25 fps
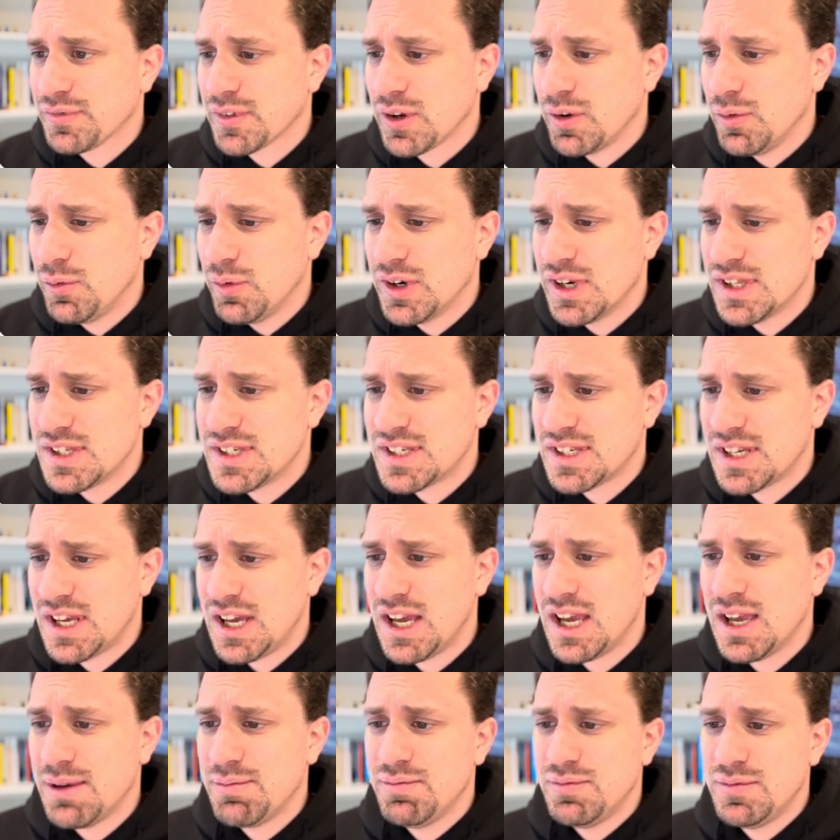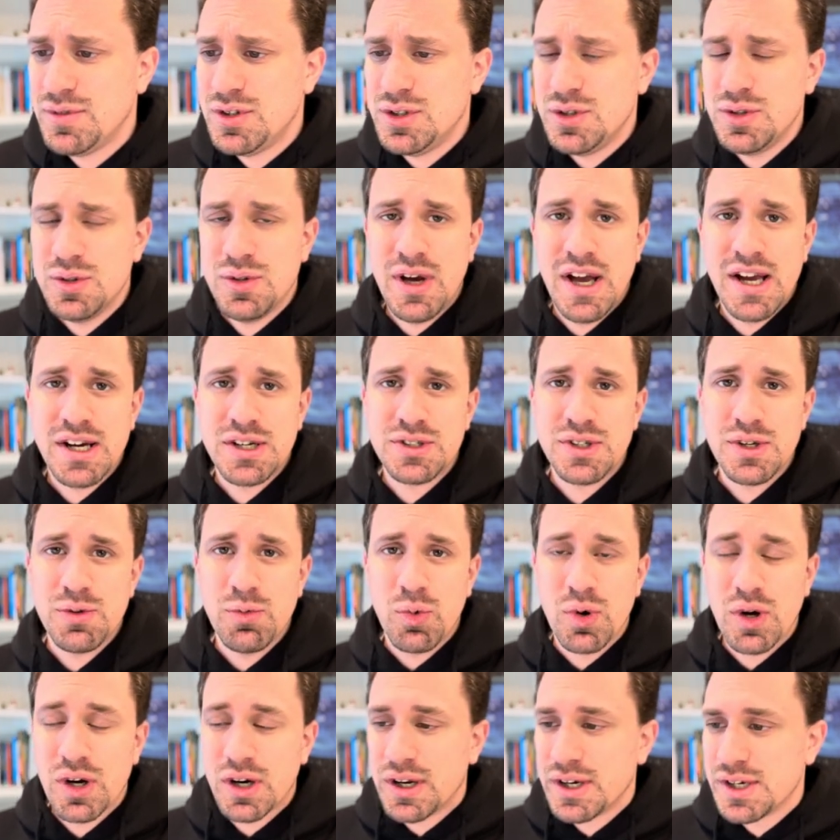when it's time to actually
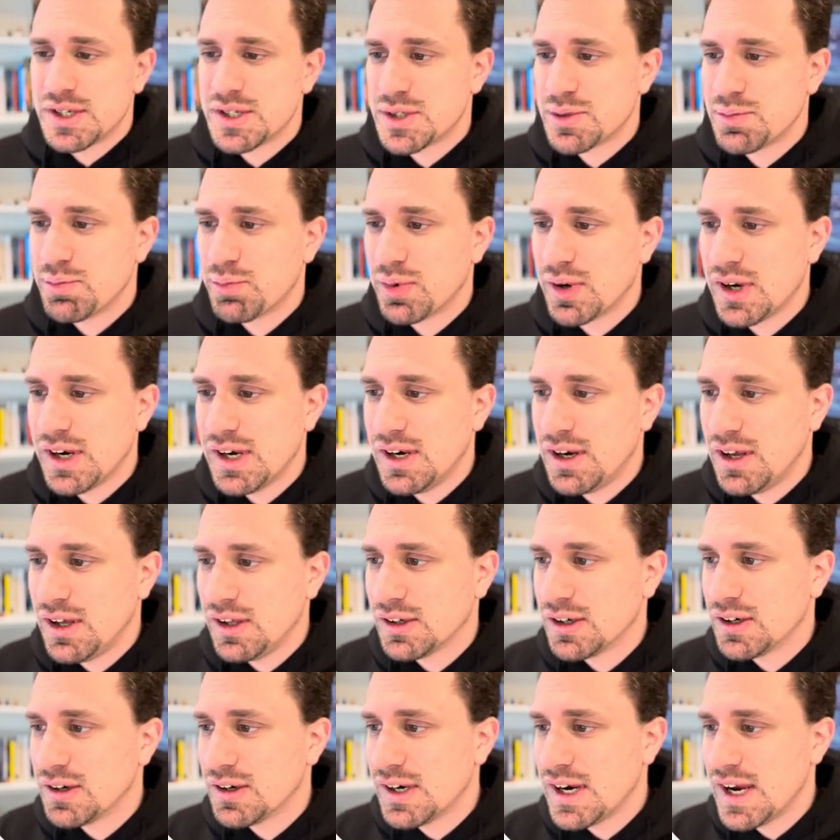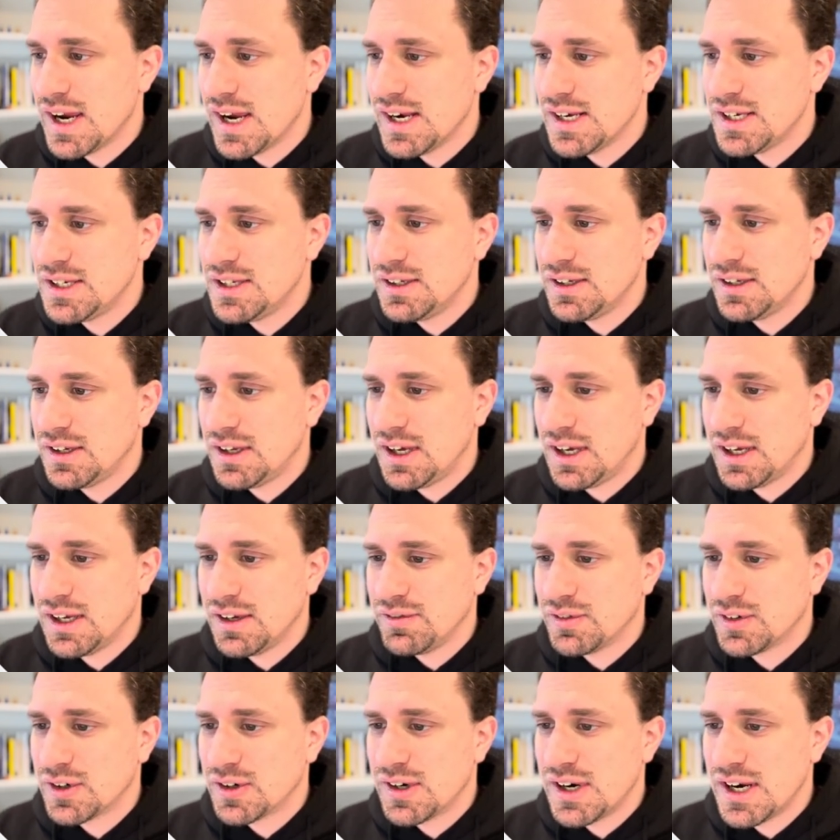work on a sprint, I'll create, I
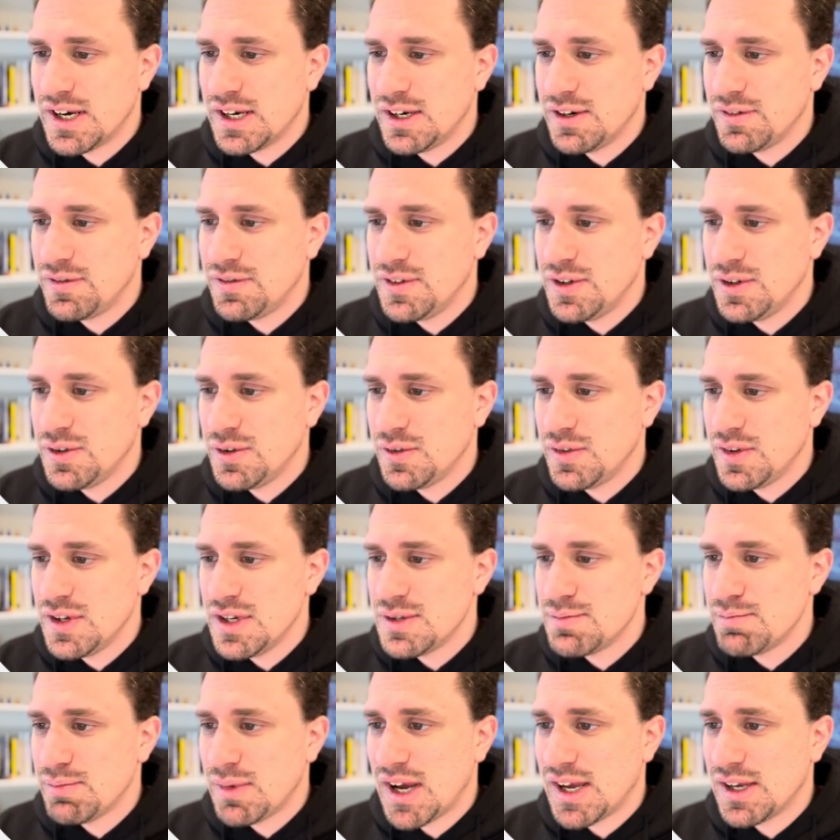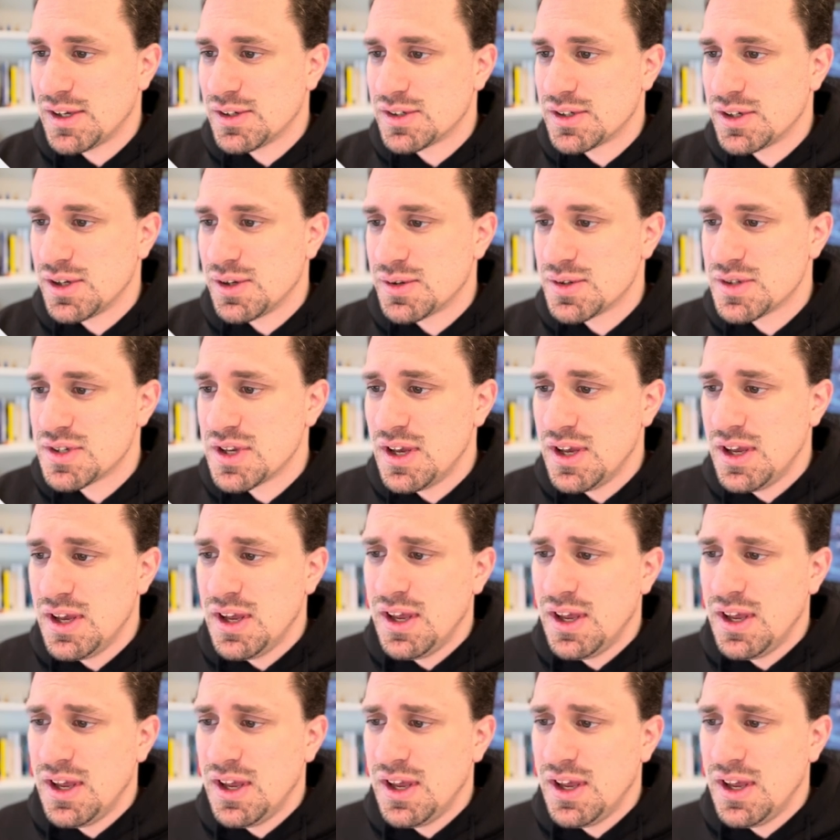have created a few of these milestones.